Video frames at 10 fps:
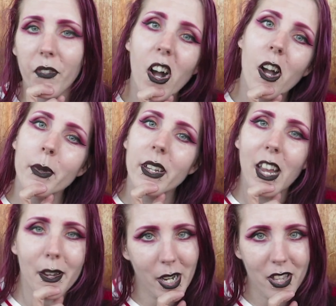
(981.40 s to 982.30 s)
to follow me
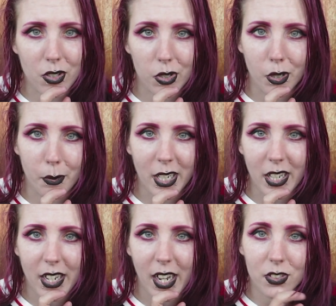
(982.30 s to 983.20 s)
and my other social
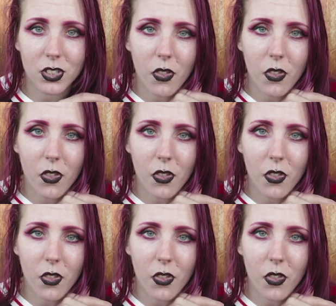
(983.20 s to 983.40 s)
media accounts,